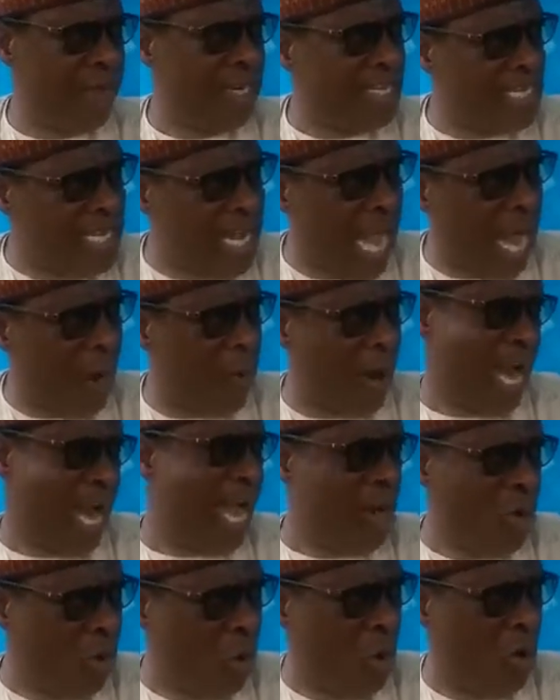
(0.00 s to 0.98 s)
deny what
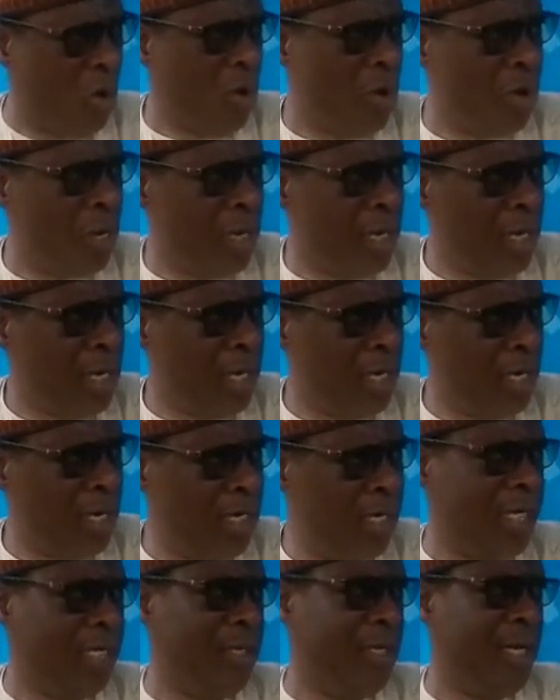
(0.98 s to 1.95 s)
I know
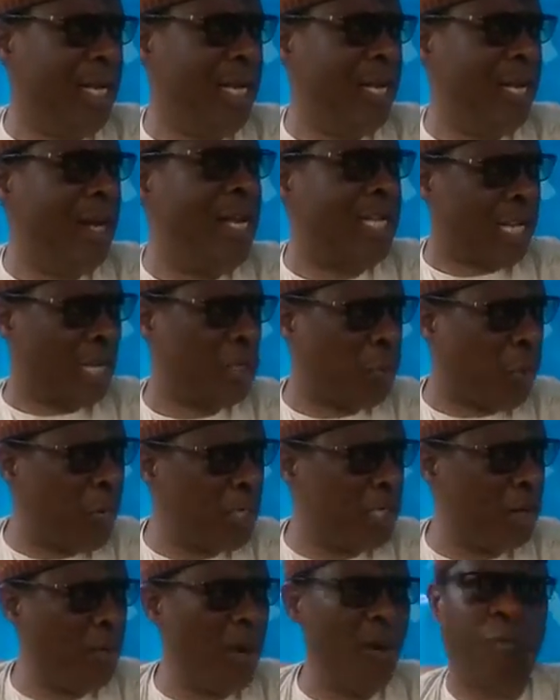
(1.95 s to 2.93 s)
is
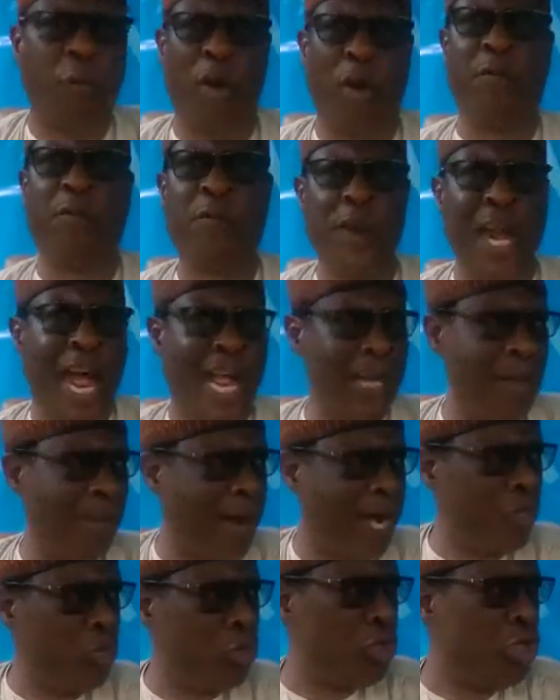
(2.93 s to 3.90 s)
responsible for the Fulani
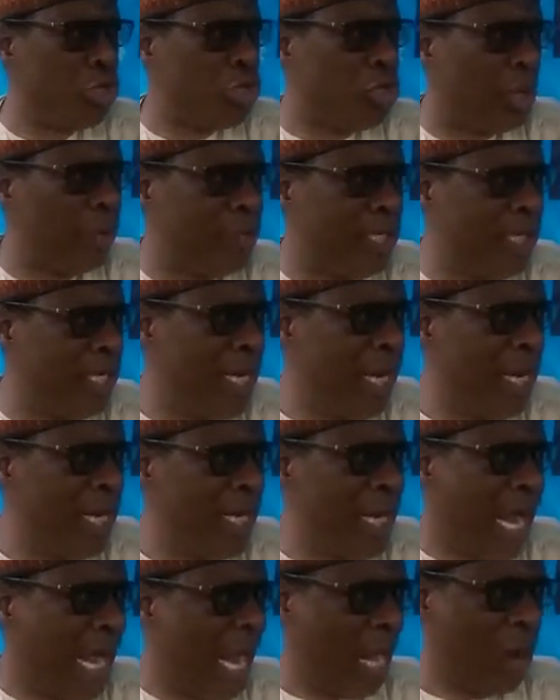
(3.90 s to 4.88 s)
man doing something that I